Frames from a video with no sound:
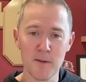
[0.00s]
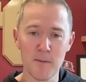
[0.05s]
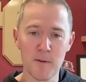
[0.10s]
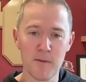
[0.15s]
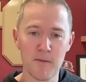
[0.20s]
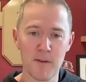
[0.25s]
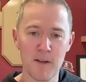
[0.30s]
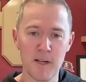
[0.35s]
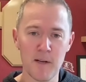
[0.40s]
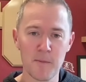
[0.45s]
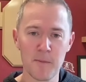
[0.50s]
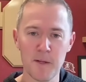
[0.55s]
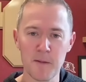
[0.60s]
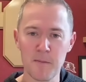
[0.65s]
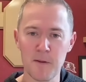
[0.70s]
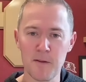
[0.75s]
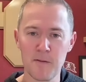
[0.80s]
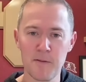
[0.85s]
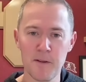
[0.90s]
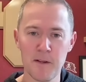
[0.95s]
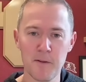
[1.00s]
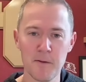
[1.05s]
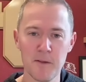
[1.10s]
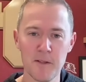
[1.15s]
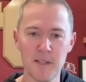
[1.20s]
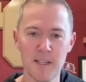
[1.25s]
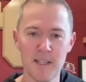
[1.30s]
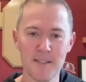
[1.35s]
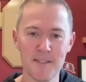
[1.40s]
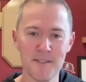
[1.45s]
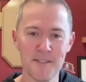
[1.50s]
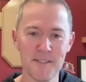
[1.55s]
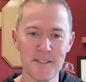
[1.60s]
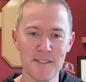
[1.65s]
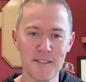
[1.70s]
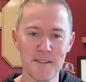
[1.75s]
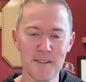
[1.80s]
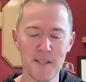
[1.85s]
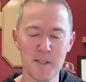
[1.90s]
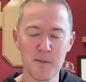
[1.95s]
but if I had to pick my favorite, that's
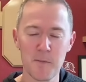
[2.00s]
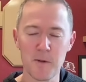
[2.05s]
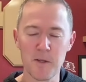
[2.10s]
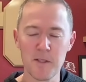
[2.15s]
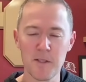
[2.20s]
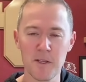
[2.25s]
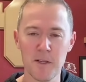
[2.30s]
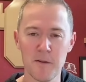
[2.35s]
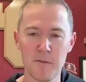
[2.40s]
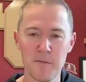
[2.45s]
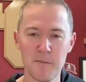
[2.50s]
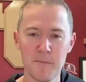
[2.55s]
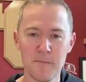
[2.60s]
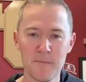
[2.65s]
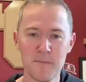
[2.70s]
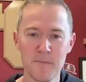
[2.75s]
pretty tough.